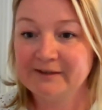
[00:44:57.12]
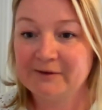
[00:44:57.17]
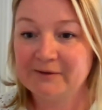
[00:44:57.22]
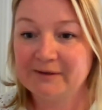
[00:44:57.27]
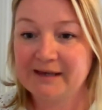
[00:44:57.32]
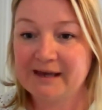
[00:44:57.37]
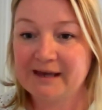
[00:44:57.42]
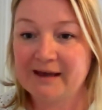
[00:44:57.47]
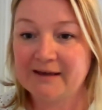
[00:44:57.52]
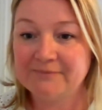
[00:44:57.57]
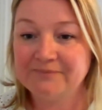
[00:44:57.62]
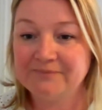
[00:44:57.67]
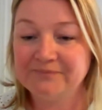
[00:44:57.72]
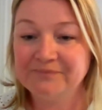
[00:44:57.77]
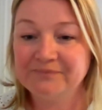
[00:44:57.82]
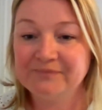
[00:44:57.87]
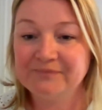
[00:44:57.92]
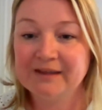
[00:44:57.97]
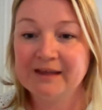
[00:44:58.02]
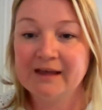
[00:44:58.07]
Okay.
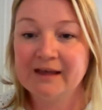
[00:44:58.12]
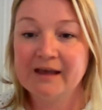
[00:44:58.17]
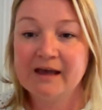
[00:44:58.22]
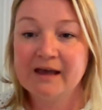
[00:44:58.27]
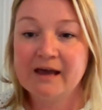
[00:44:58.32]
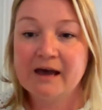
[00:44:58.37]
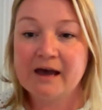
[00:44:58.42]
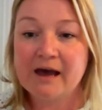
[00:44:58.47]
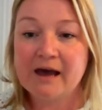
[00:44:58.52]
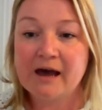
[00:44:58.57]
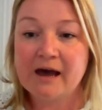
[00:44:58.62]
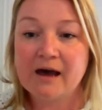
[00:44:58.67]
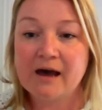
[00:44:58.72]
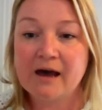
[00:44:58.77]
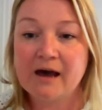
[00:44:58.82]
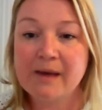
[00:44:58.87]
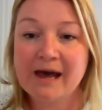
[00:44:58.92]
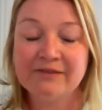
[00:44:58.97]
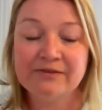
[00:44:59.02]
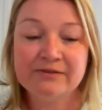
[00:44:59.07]

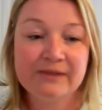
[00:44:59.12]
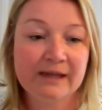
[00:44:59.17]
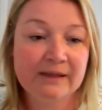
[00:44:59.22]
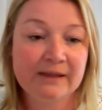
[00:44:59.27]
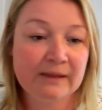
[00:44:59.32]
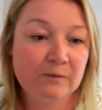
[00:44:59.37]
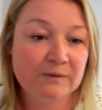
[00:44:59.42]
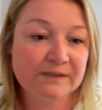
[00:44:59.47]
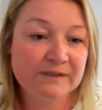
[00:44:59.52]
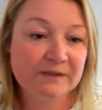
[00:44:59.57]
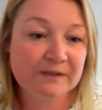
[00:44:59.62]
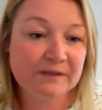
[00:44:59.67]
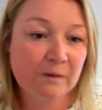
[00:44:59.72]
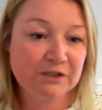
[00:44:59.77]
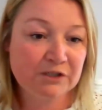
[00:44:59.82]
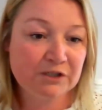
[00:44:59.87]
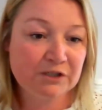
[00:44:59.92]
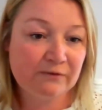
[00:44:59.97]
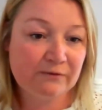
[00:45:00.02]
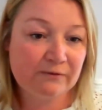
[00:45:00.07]
And then there was a
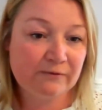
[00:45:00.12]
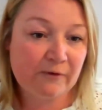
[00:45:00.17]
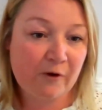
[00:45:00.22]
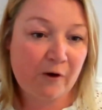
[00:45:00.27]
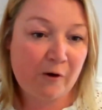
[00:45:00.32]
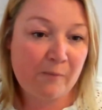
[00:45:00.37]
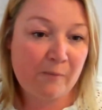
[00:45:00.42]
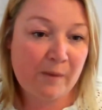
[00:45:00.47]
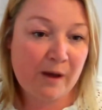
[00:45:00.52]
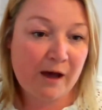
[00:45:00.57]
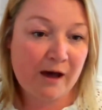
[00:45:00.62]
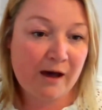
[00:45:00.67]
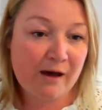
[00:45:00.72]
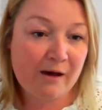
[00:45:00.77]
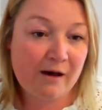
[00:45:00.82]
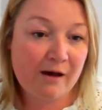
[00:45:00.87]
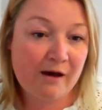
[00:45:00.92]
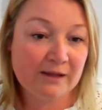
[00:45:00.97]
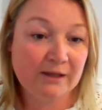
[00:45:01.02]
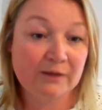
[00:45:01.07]
question from
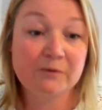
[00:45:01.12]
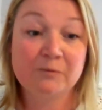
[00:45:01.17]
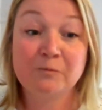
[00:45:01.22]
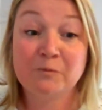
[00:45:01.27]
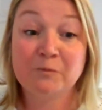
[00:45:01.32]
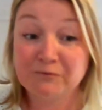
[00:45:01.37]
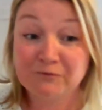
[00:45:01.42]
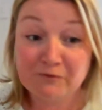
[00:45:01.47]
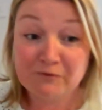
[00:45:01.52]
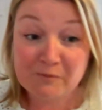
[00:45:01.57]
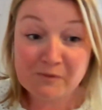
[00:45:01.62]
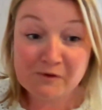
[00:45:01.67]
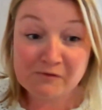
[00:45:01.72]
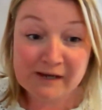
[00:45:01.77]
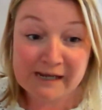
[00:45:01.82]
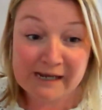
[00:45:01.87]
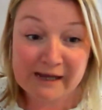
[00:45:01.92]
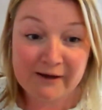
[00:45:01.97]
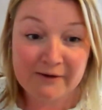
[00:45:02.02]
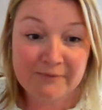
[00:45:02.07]
another one from
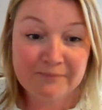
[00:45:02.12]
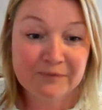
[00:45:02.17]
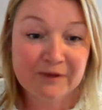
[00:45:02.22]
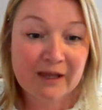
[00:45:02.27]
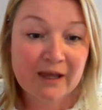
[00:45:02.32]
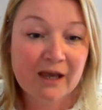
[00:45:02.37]
Maria.